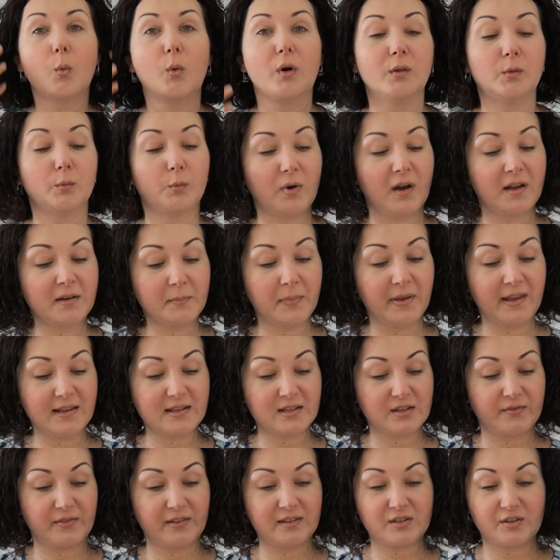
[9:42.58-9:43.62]
Well, 1
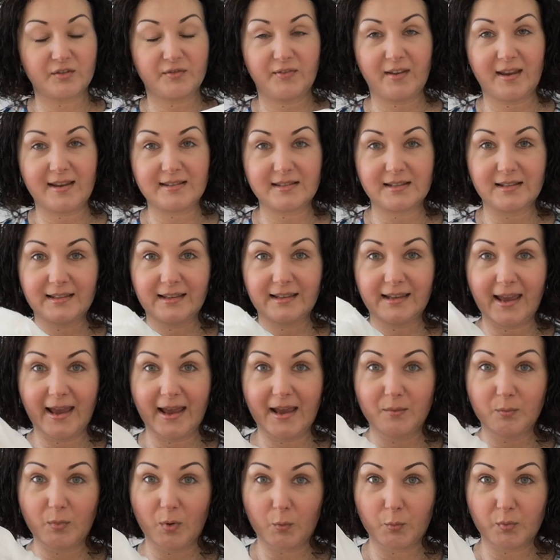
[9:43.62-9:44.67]
piece of interfacing
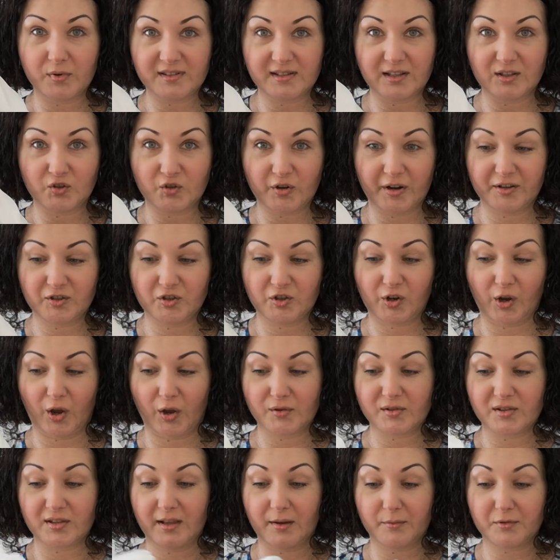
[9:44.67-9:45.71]
came with the trench
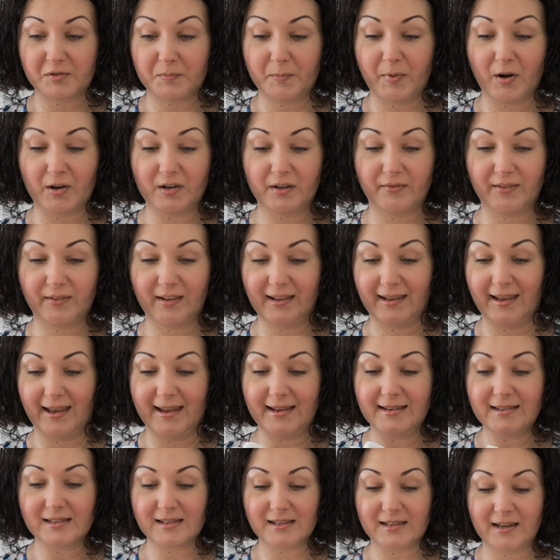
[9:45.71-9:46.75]
coat, so that was part of the
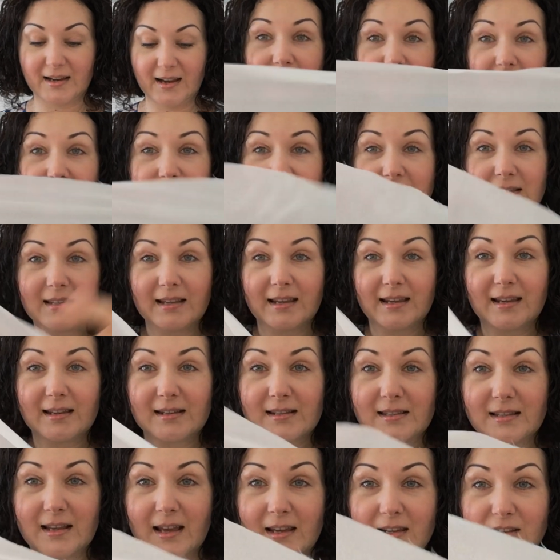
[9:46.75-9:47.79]
kit. This
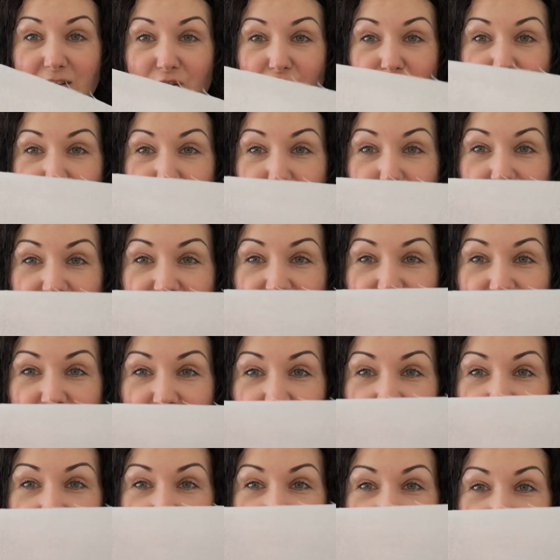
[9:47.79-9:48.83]
is a
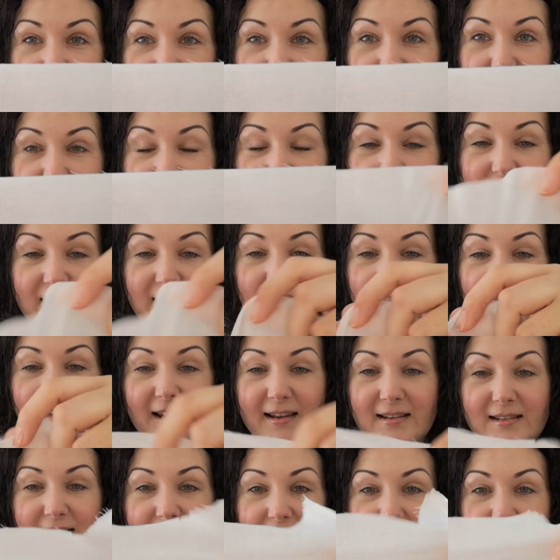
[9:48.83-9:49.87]
stretch interfacing,
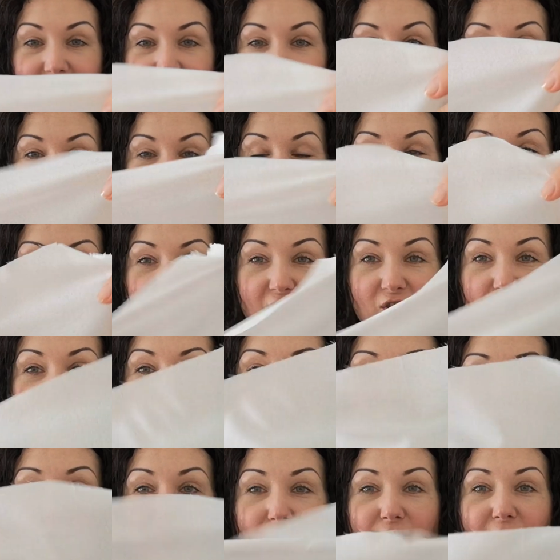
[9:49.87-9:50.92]
a slight stretch
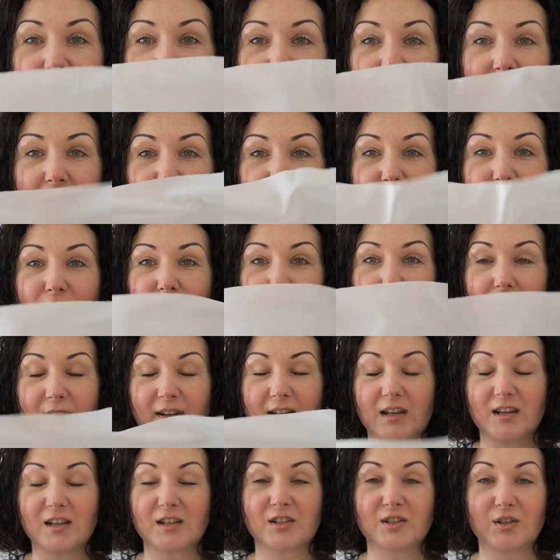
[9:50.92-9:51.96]
to it, very
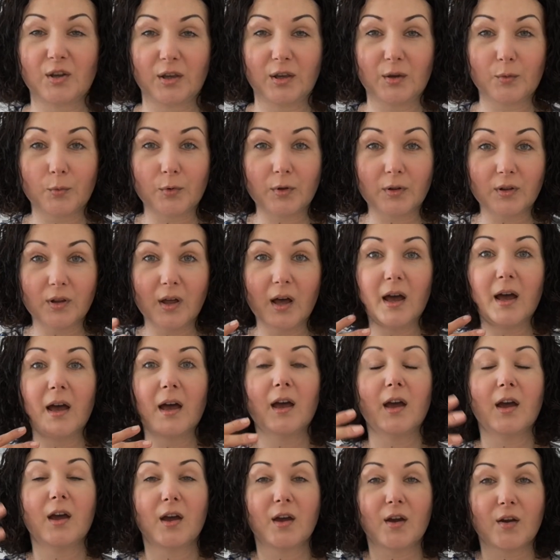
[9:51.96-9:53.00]
fluidy, so it will
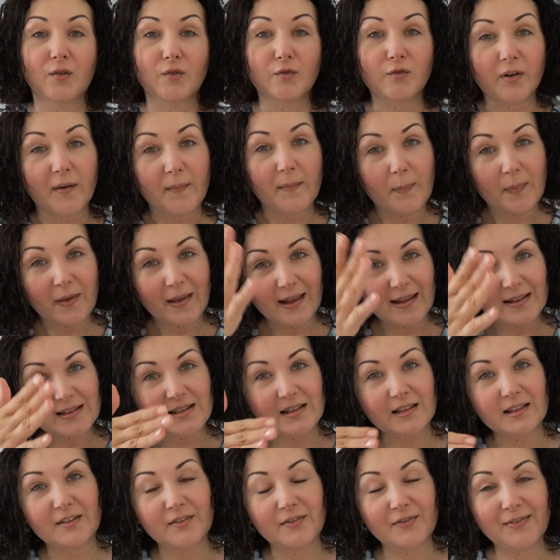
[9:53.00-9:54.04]

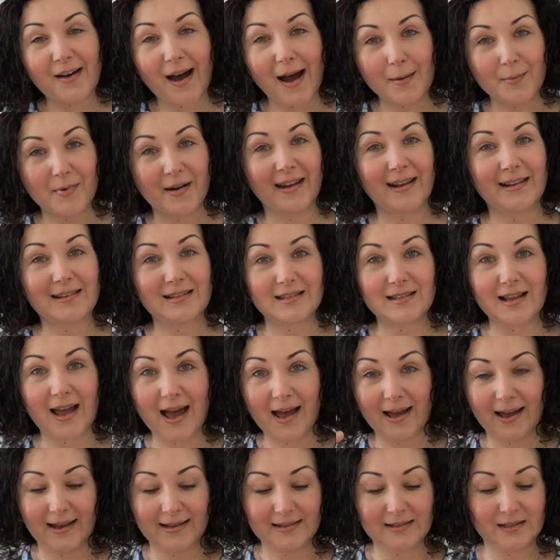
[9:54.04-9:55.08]
repeat the fabric's
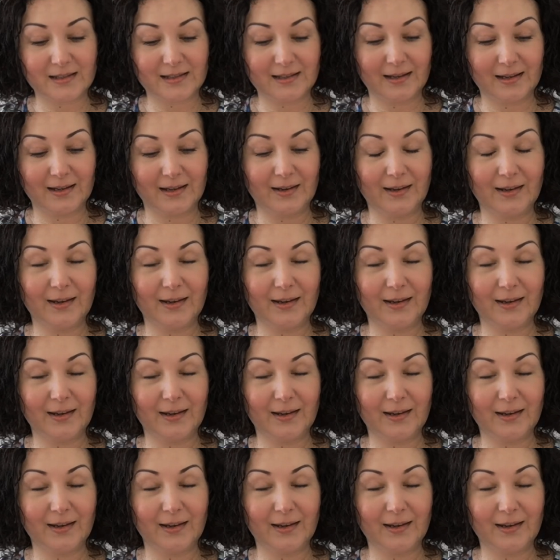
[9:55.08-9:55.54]
hand,